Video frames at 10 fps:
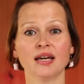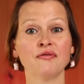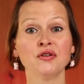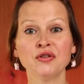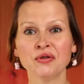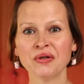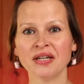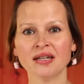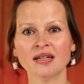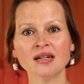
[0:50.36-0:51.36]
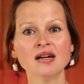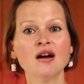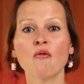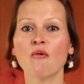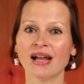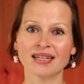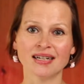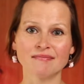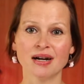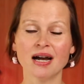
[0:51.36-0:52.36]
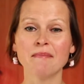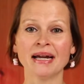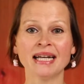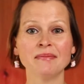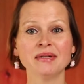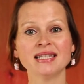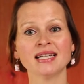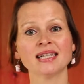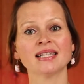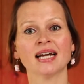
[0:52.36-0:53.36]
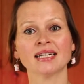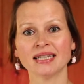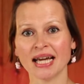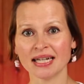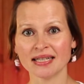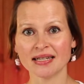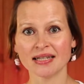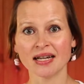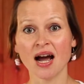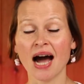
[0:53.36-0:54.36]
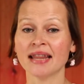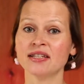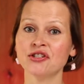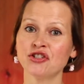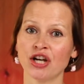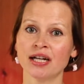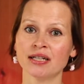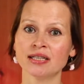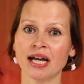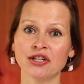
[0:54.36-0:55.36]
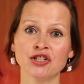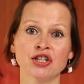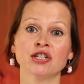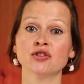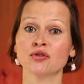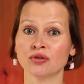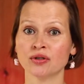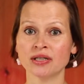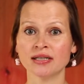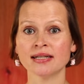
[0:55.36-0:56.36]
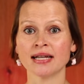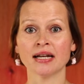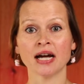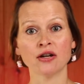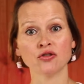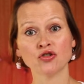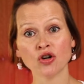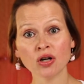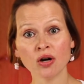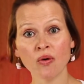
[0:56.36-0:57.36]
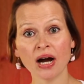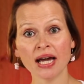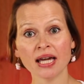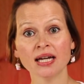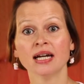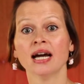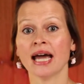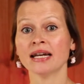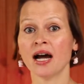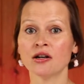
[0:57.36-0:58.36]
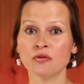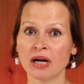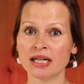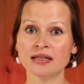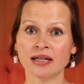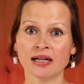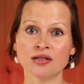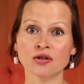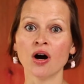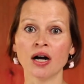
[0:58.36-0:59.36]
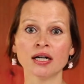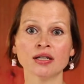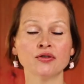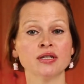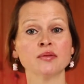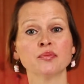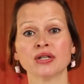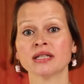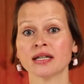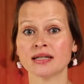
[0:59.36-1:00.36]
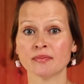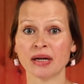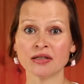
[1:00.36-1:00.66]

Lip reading: If you're new here, welcome. My name is Tatyana Deniz. On this channel, I share tutorials on how to draw kawaii and how to monetize your art using print-on-demand